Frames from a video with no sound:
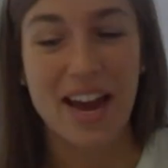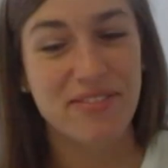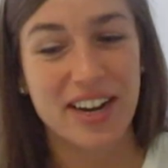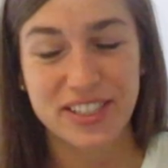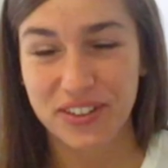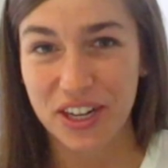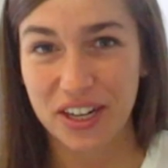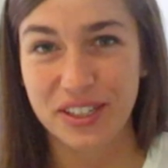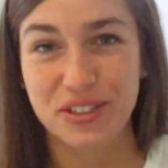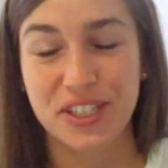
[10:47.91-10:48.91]
My advice for
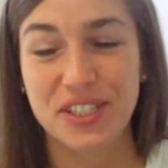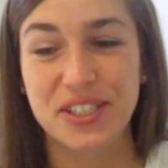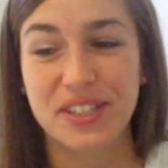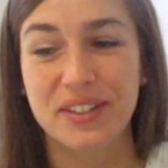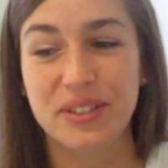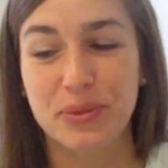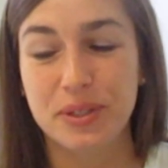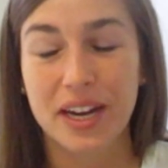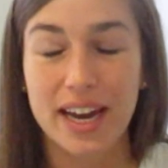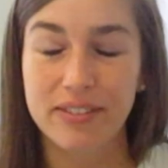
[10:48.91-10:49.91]
current nutrition students
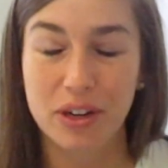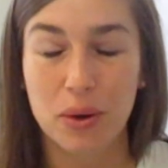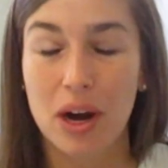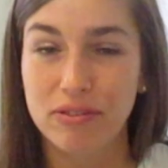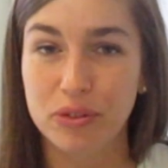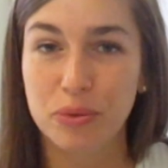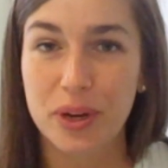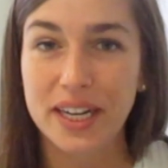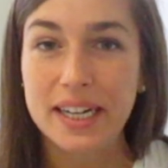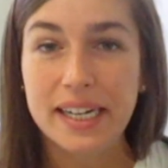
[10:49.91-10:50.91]
would kind of go off of
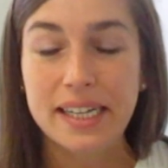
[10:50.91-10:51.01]
what